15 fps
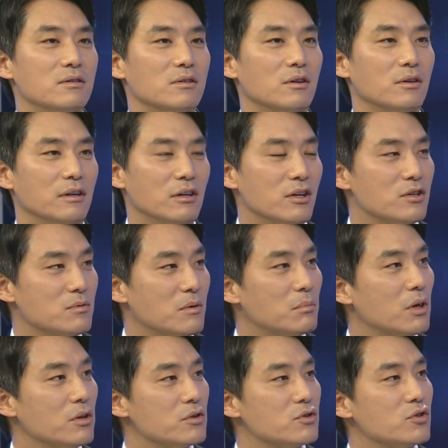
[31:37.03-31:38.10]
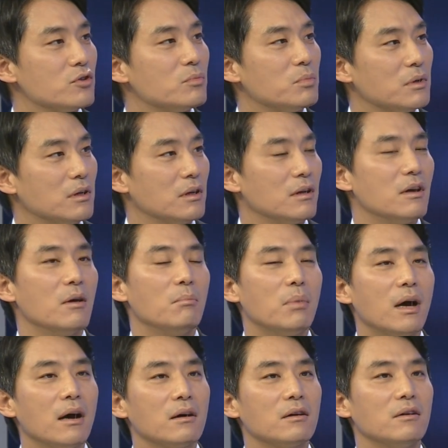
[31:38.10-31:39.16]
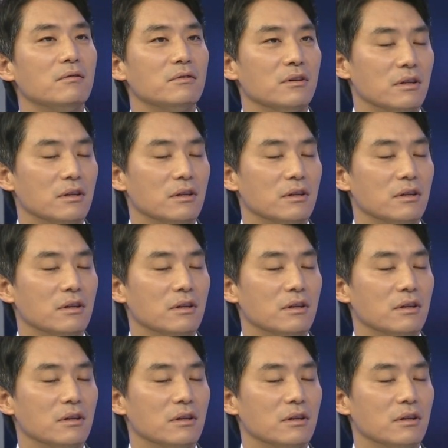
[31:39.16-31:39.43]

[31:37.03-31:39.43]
So engagement policy should be part of